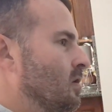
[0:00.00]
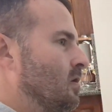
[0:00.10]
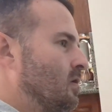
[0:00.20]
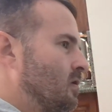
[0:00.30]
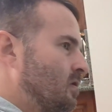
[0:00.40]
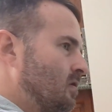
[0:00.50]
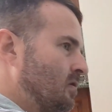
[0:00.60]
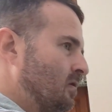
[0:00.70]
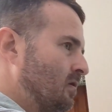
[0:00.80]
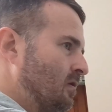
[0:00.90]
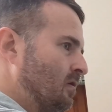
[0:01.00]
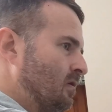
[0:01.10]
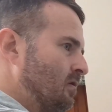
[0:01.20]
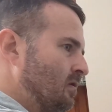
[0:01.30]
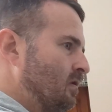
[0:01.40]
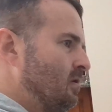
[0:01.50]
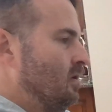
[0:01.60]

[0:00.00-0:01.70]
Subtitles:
(no one is talking)